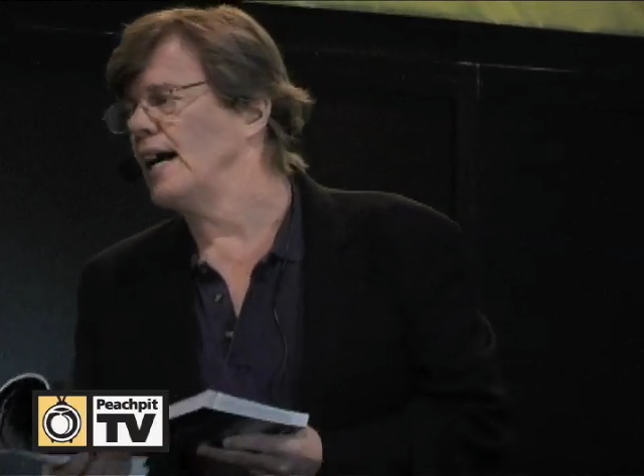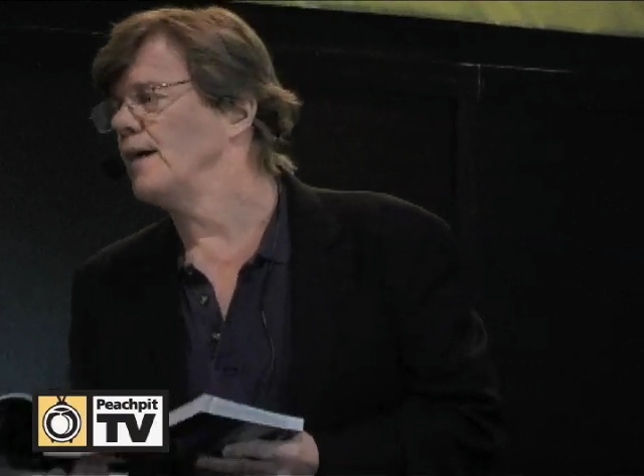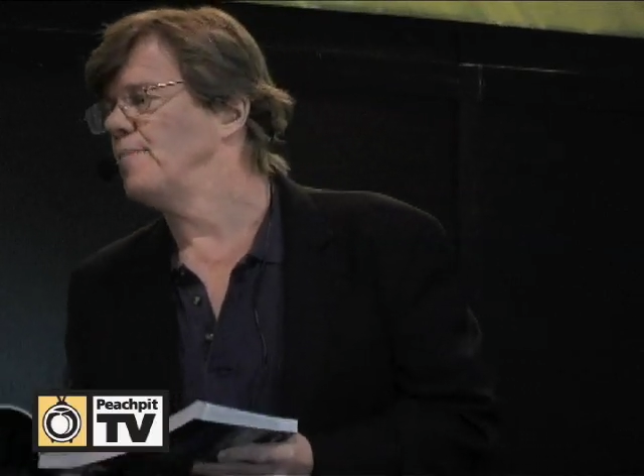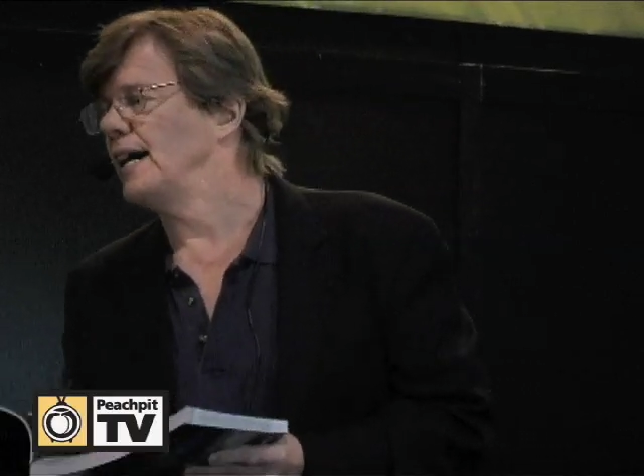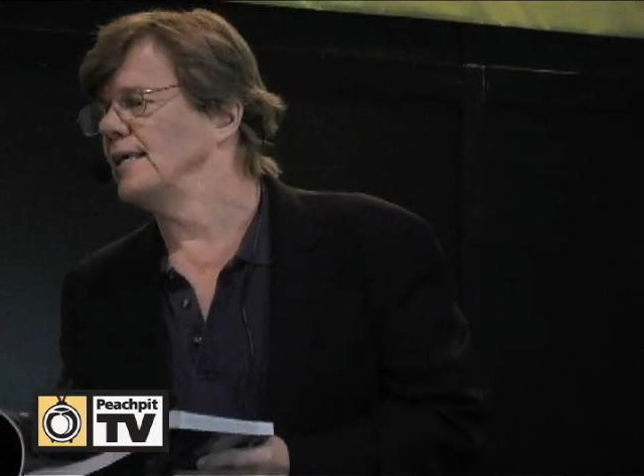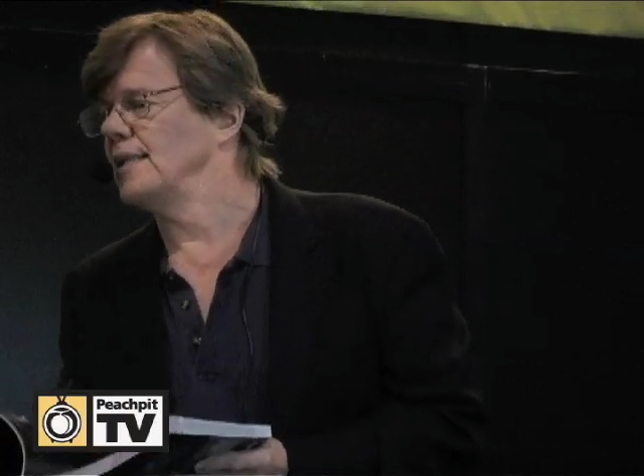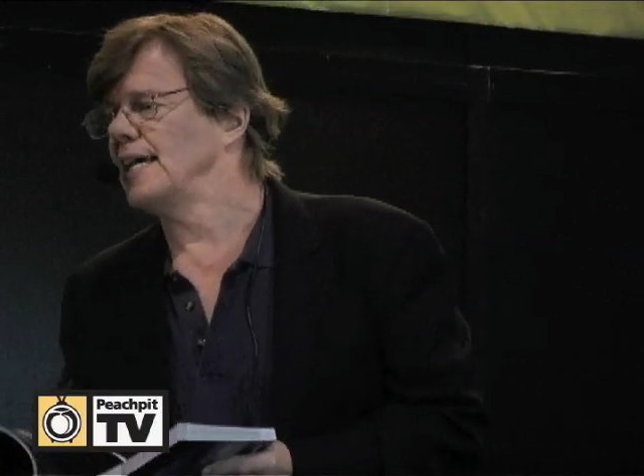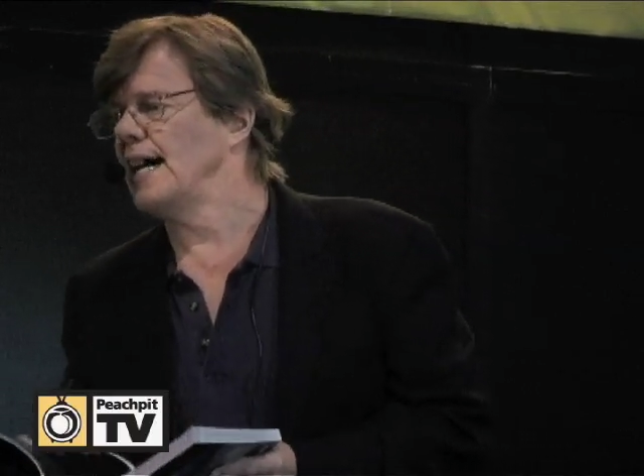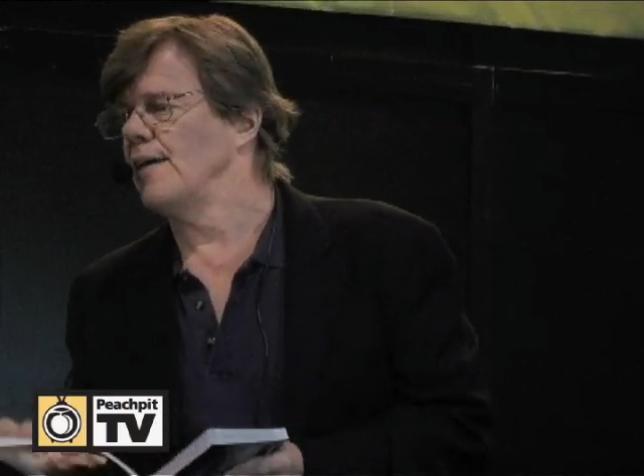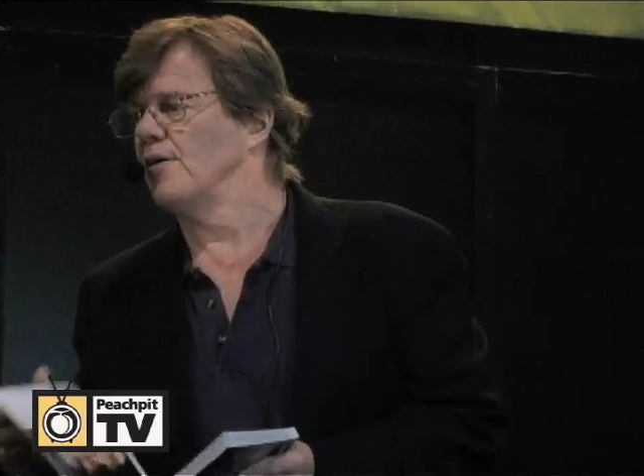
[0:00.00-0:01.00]
eye back in the
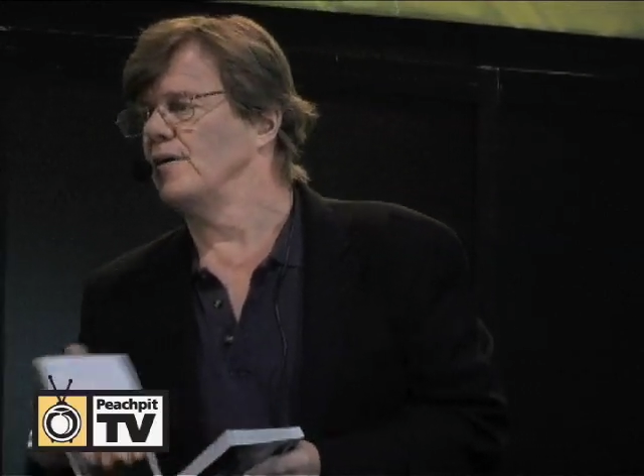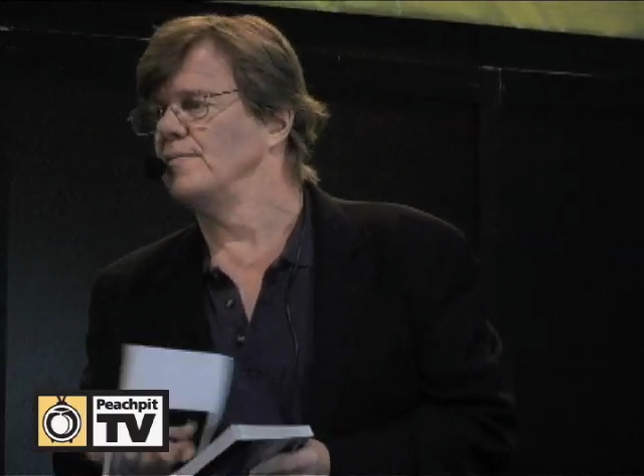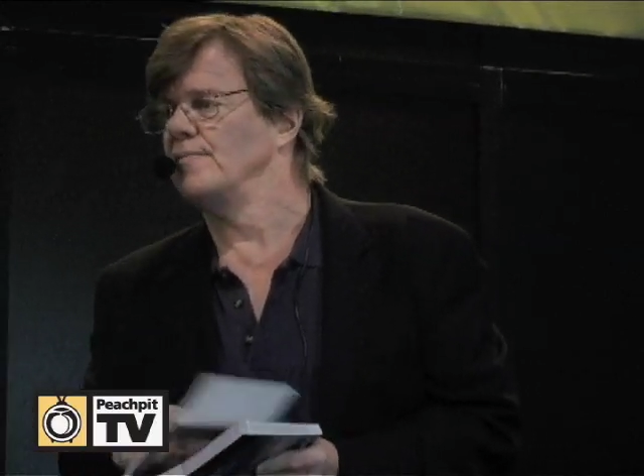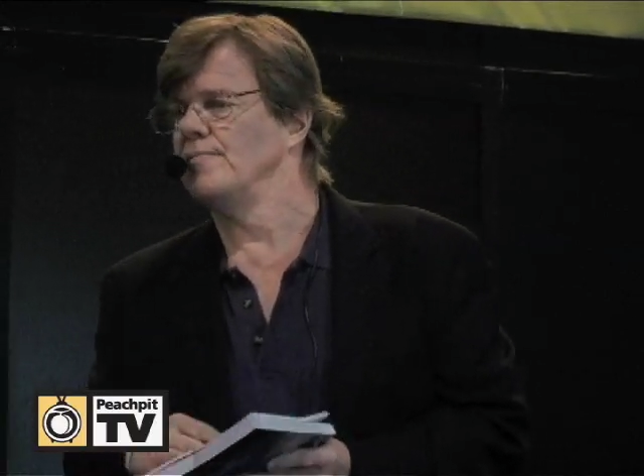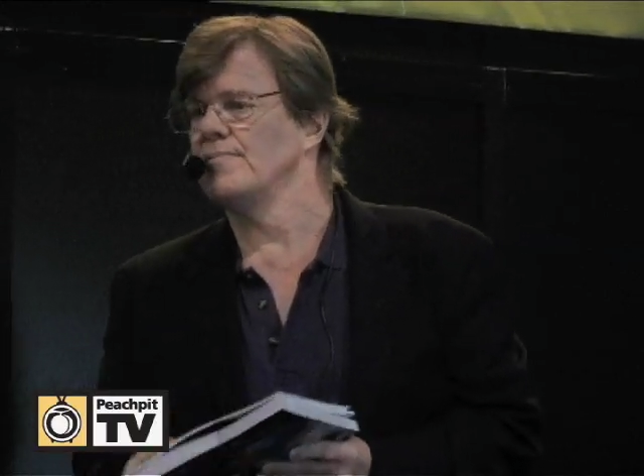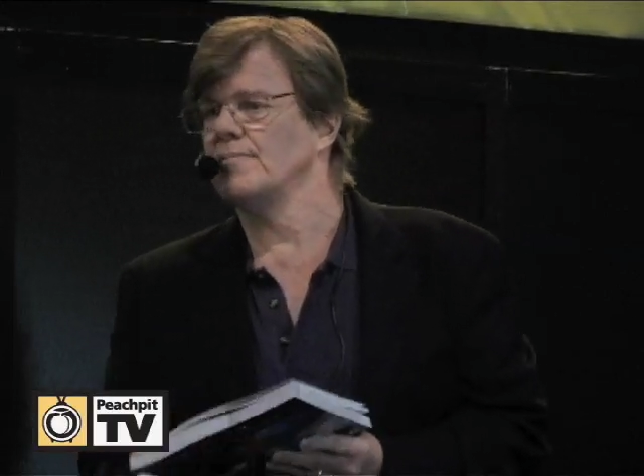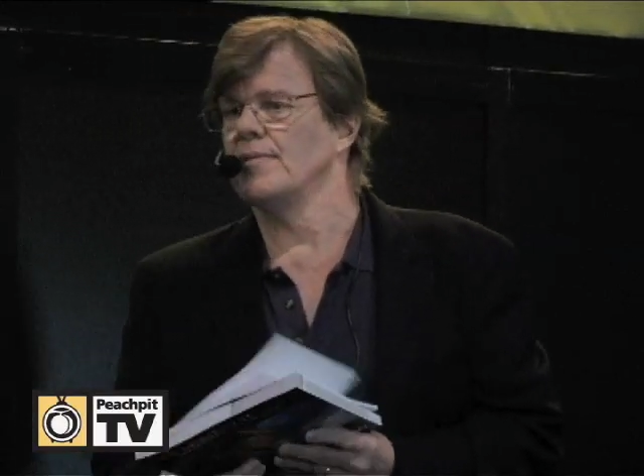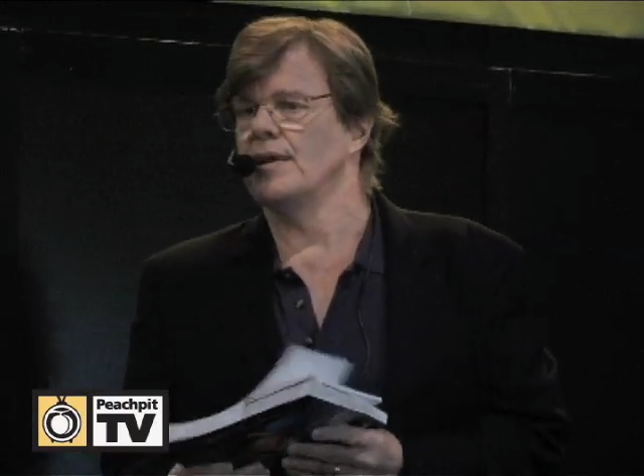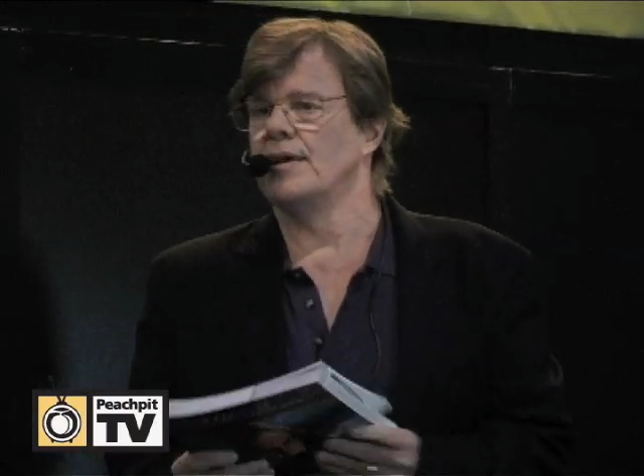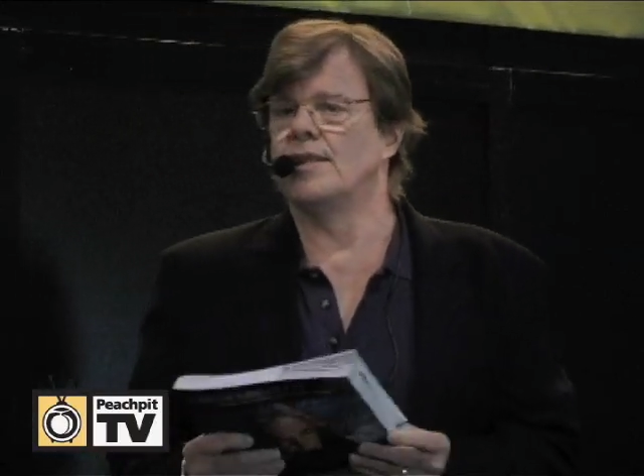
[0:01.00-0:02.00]
camera.
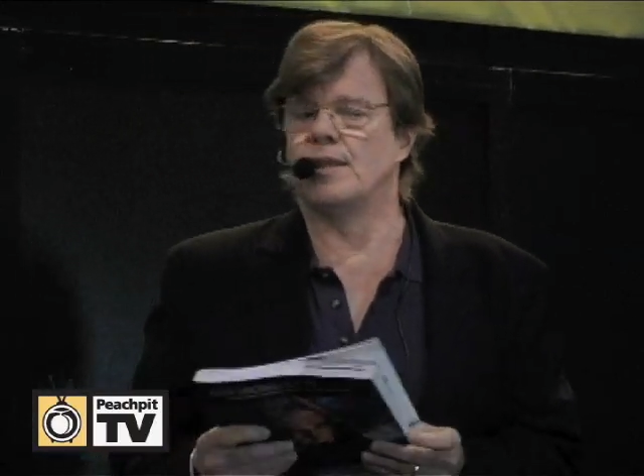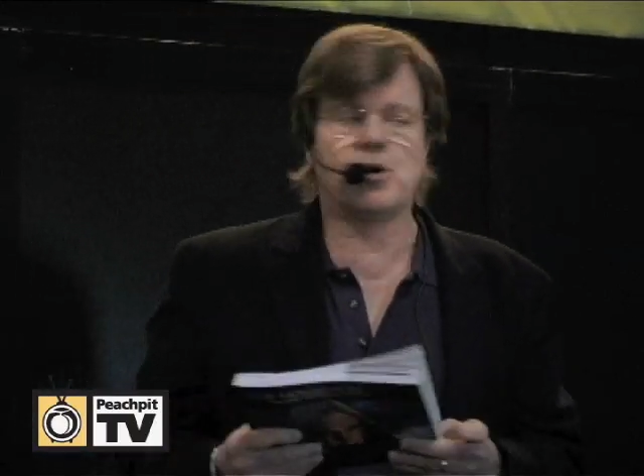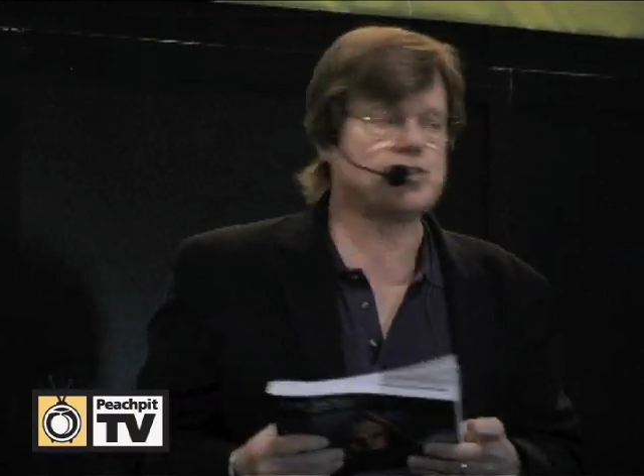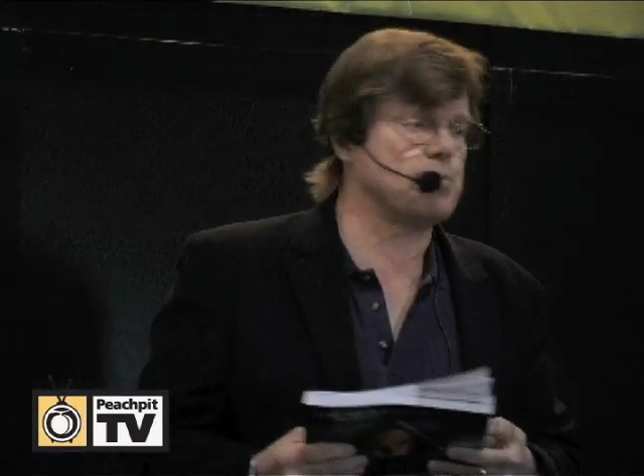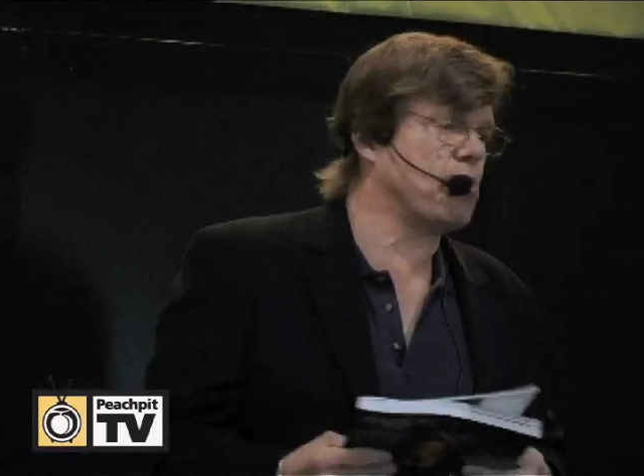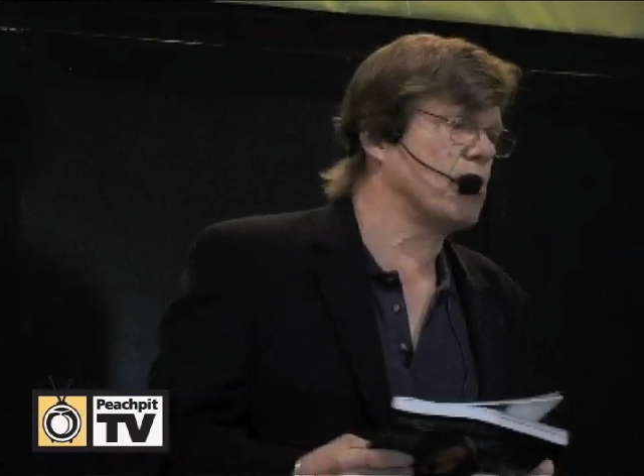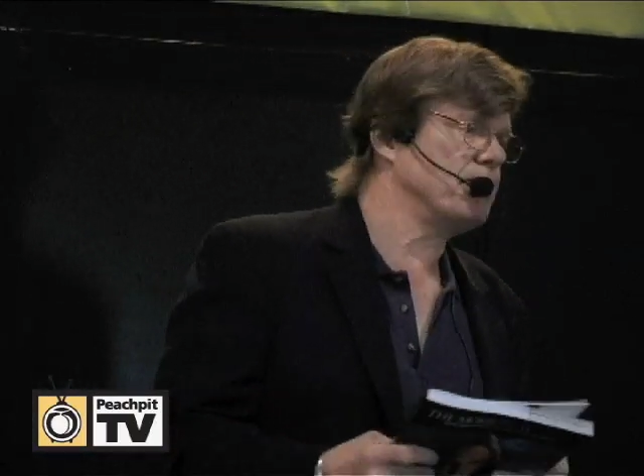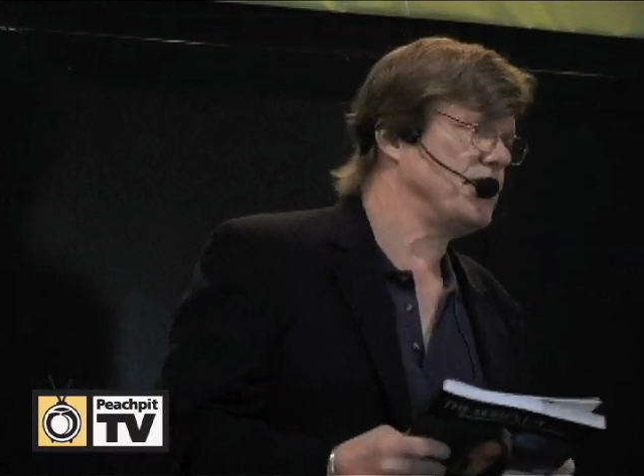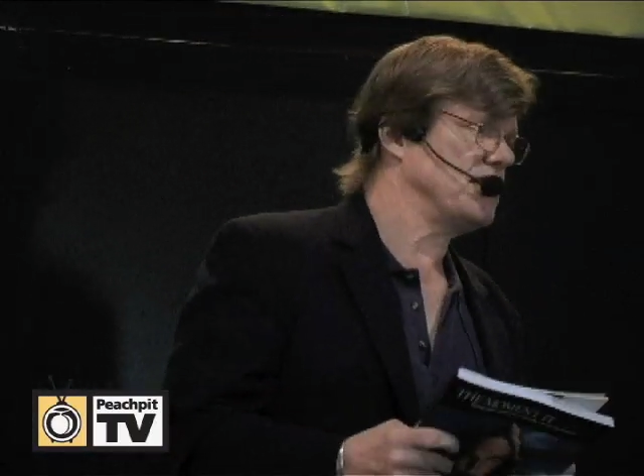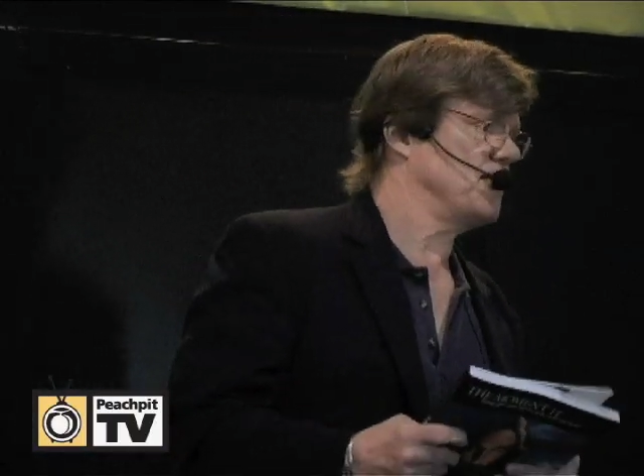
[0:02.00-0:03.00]
The most
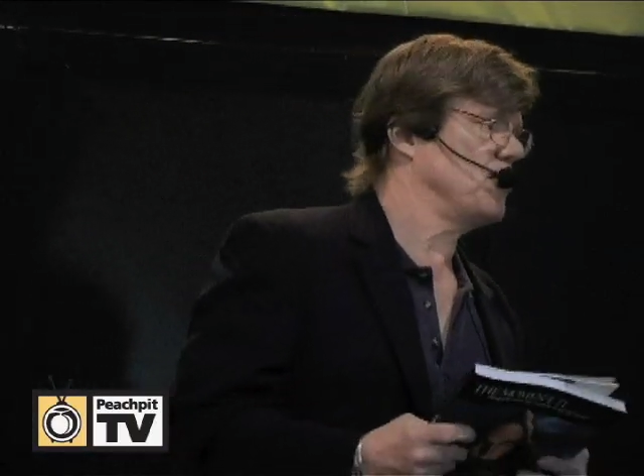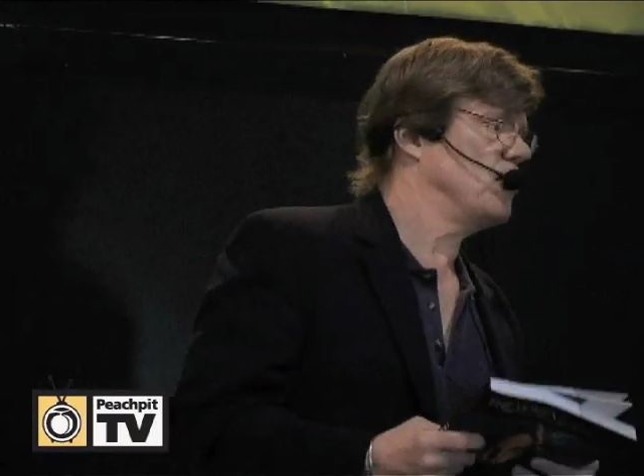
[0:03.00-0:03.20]
important piece of